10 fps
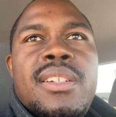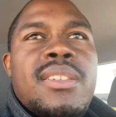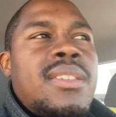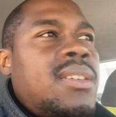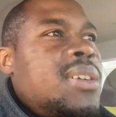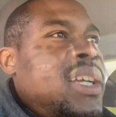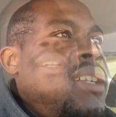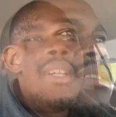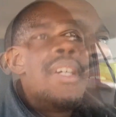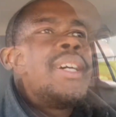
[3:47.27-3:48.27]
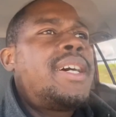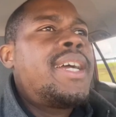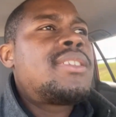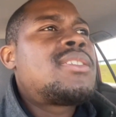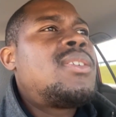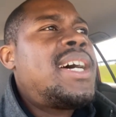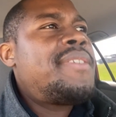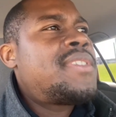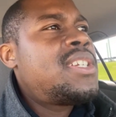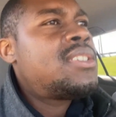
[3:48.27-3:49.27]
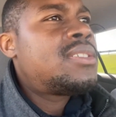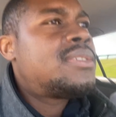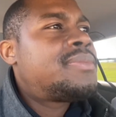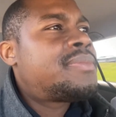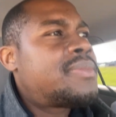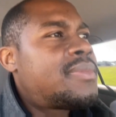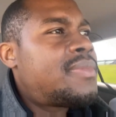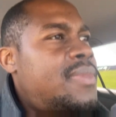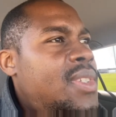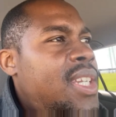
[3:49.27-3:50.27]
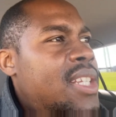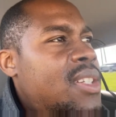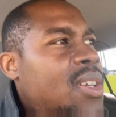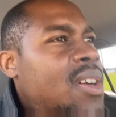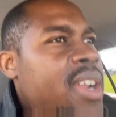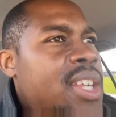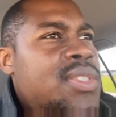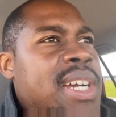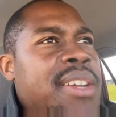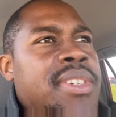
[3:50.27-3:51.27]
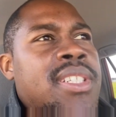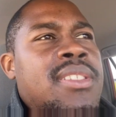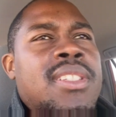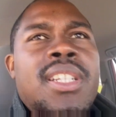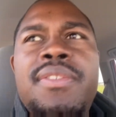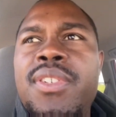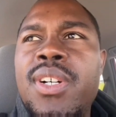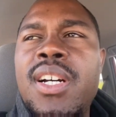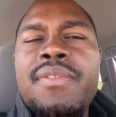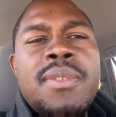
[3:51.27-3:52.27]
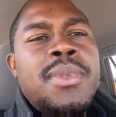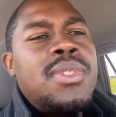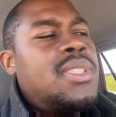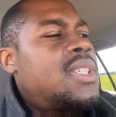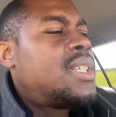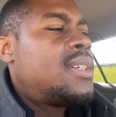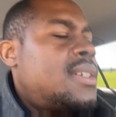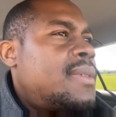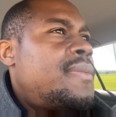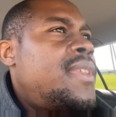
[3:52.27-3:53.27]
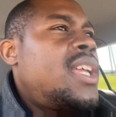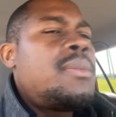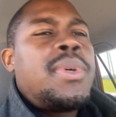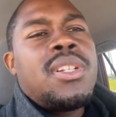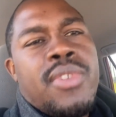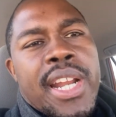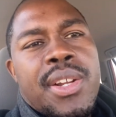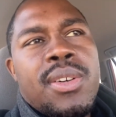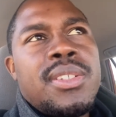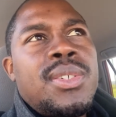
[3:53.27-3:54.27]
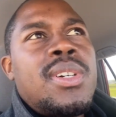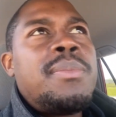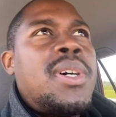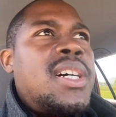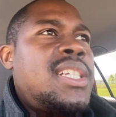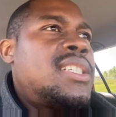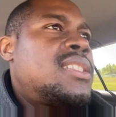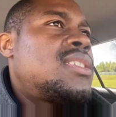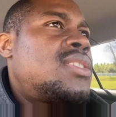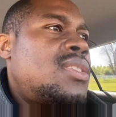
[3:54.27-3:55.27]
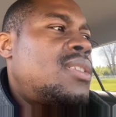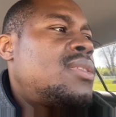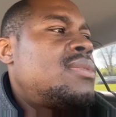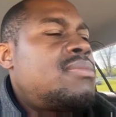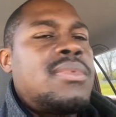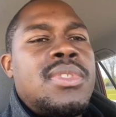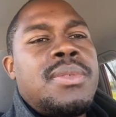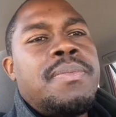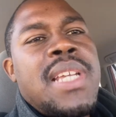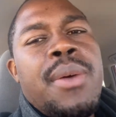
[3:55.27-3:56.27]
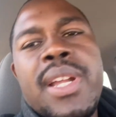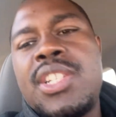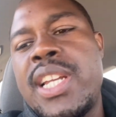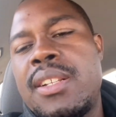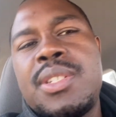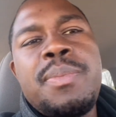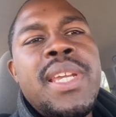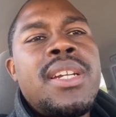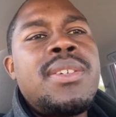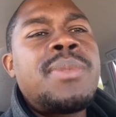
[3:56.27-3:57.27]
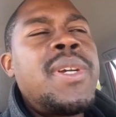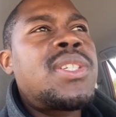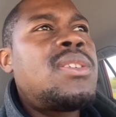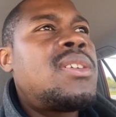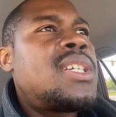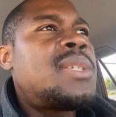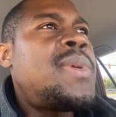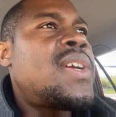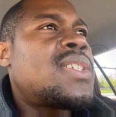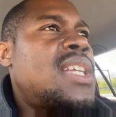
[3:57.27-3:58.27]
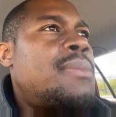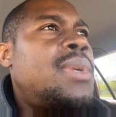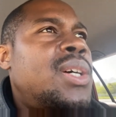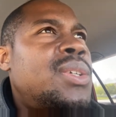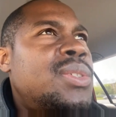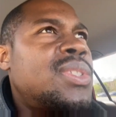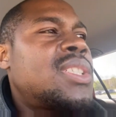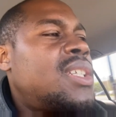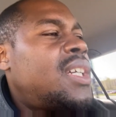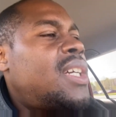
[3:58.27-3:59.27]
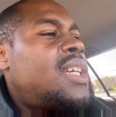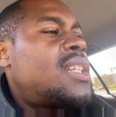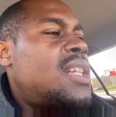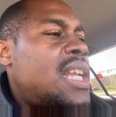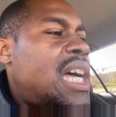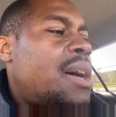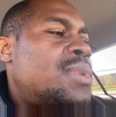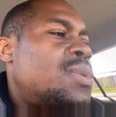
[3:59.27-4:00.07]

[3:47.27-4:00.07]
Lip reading: all of that. All right, so after you get in the car and you're driving and you feel comfortable, then you can put the radio on and do the party in. So that we can check the speakers, make sure your speakers are not blown, the knobs